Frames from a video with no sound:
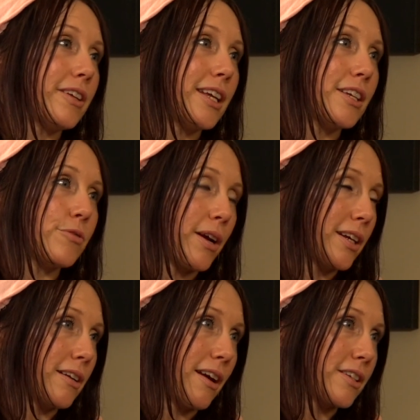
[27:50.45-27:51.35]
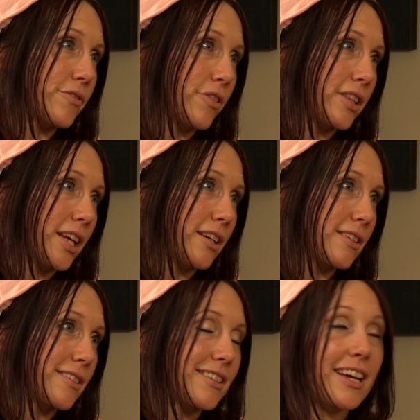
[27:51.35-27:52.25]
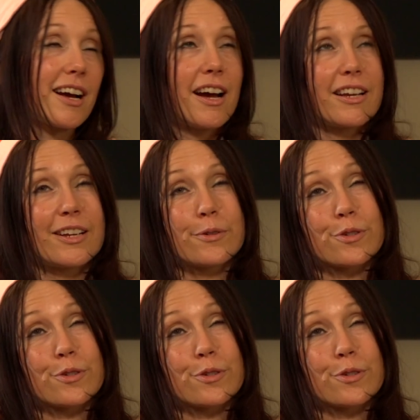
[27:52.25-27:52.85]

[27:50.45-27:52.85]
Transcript: is recognized for things. Like it was